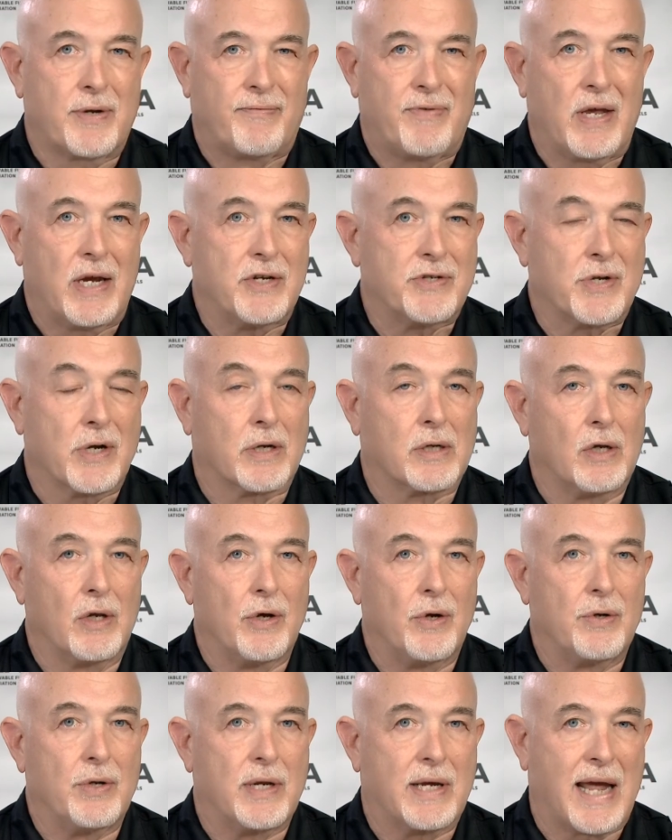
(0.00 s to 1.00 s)
of these
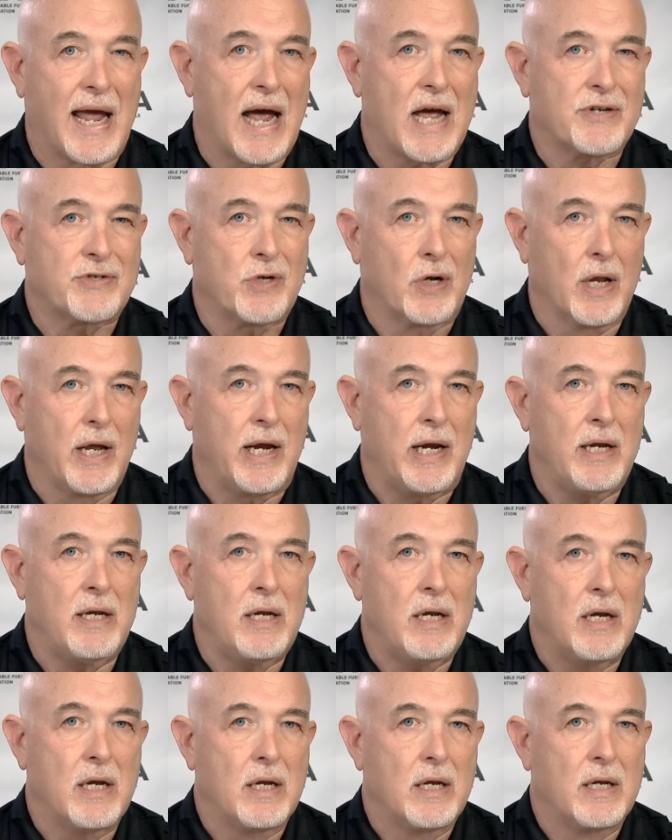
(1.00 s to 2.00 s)
include
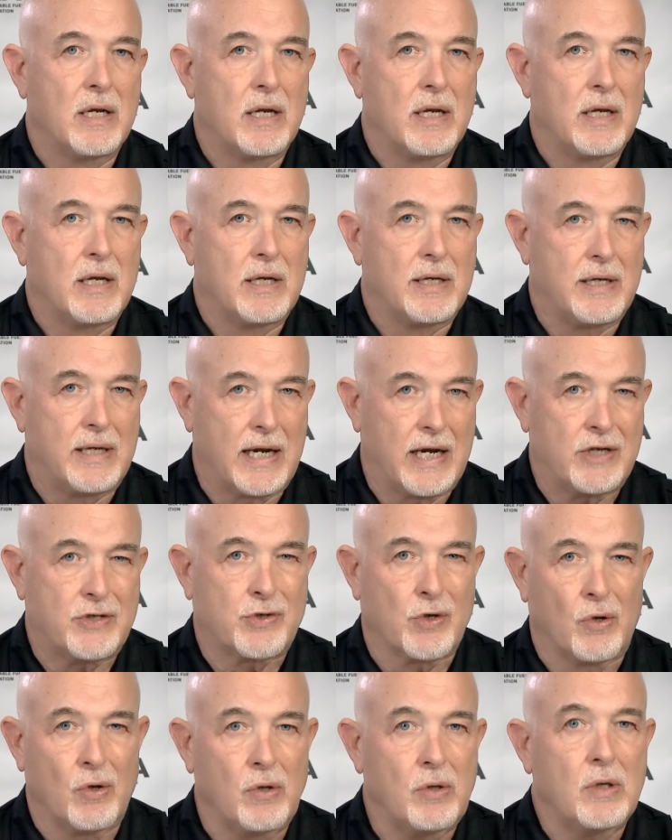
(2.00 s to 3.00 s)
gasoline,
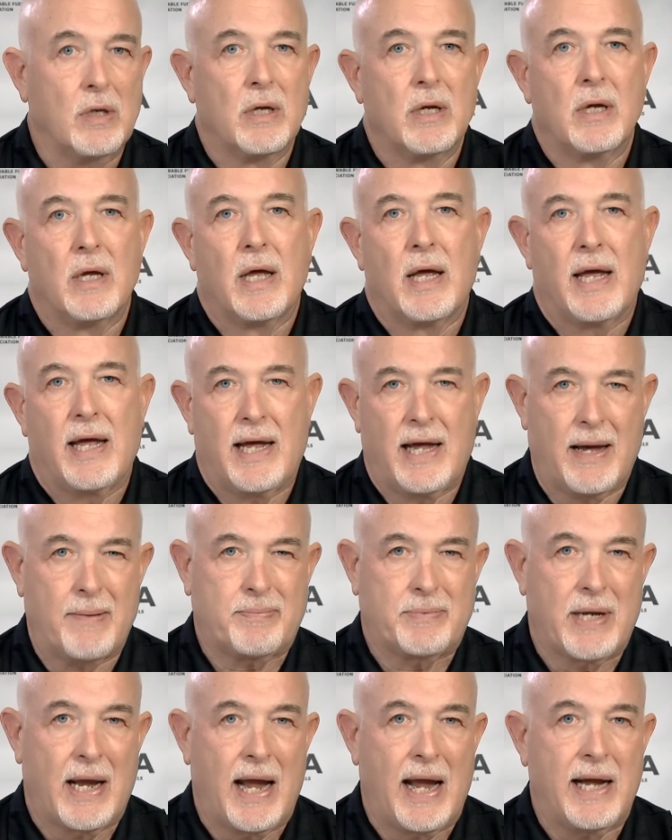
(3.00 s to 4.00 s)
diesel,
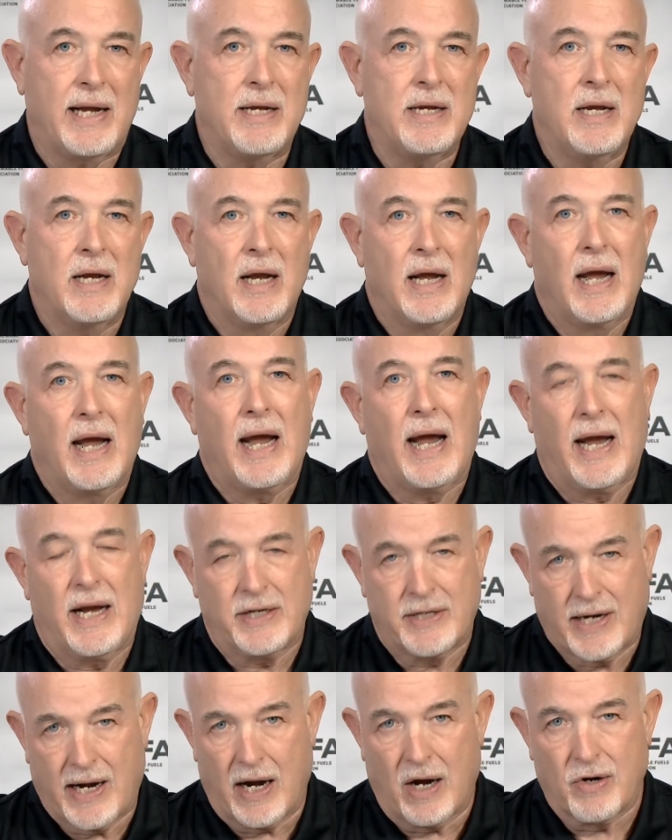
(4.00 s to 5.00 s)
heptane,
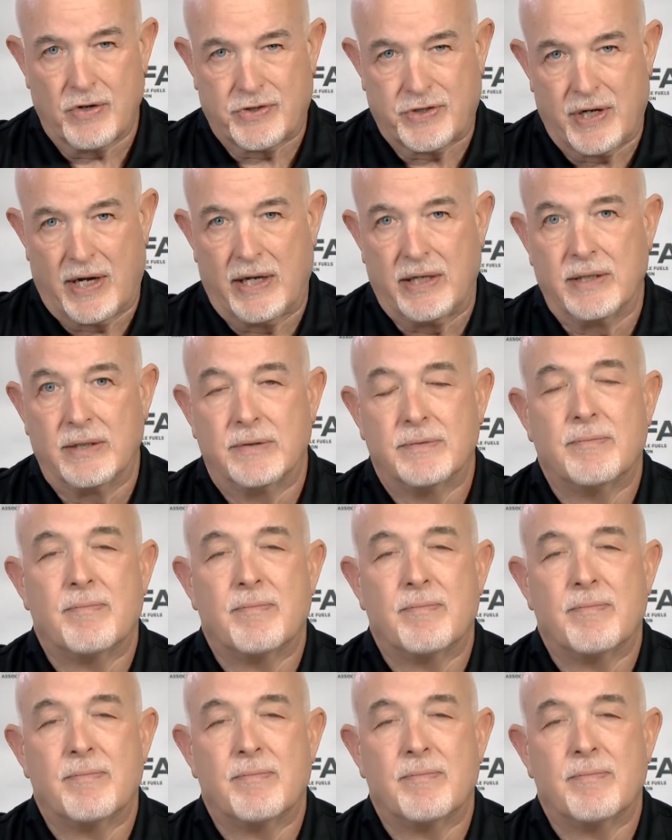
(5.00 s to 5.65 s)
and kerosene.